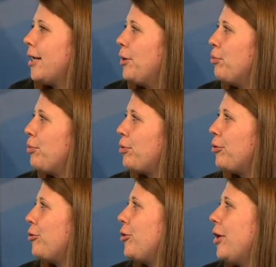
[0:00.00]
an
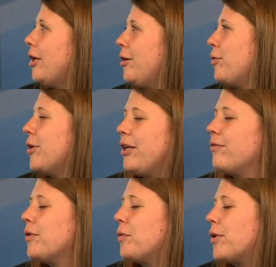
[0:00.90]
employee, would
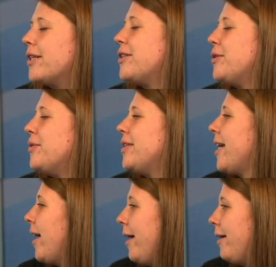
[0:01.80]
even want to
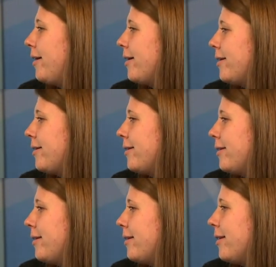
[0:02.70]
take
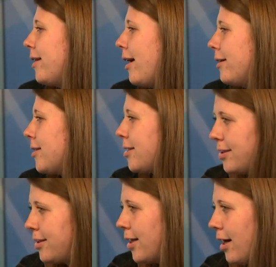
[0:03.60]
that
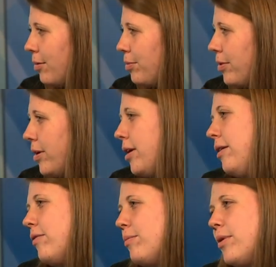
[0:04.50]
step and
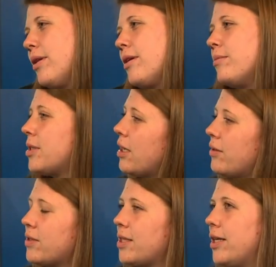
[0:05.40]
even put
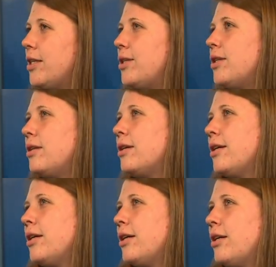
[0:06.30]
themselves in
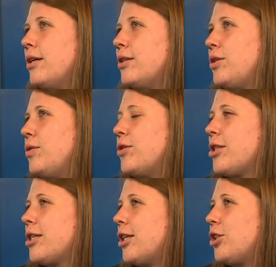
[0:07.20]
to
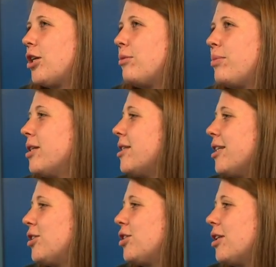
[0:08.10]
such a
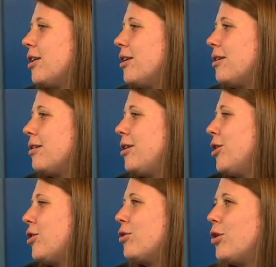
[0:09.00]
position,
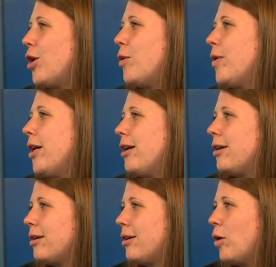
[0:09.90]
you know,
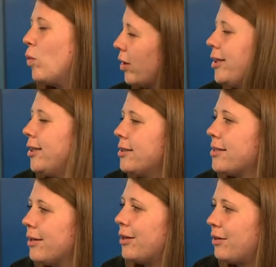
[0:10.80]
knowing what
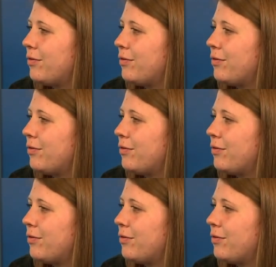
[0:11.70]
he's in there